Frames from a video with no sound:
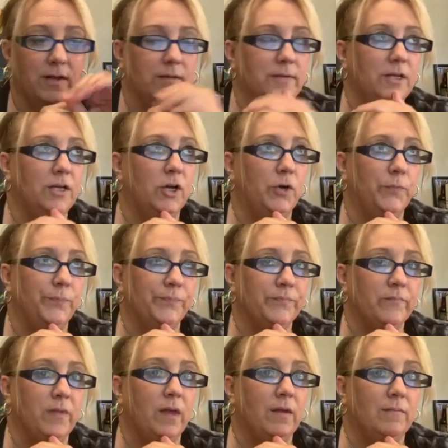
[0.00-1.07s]
You know,
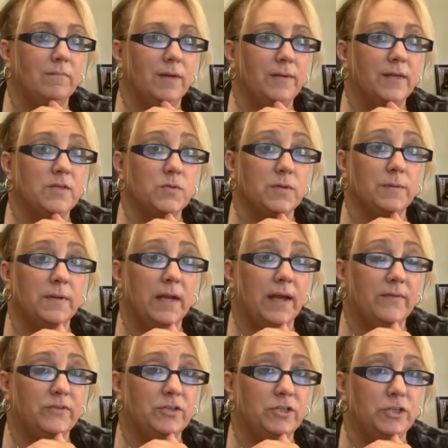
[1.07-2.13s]
maybe that's what I'm going to
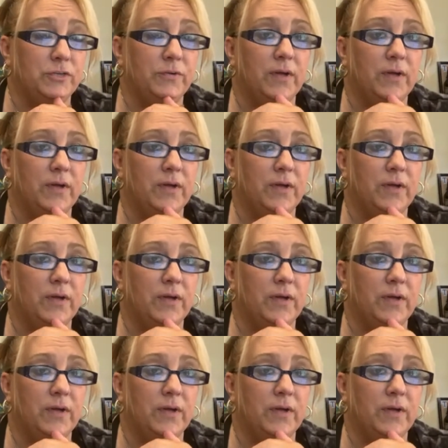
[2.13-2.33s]
have to do.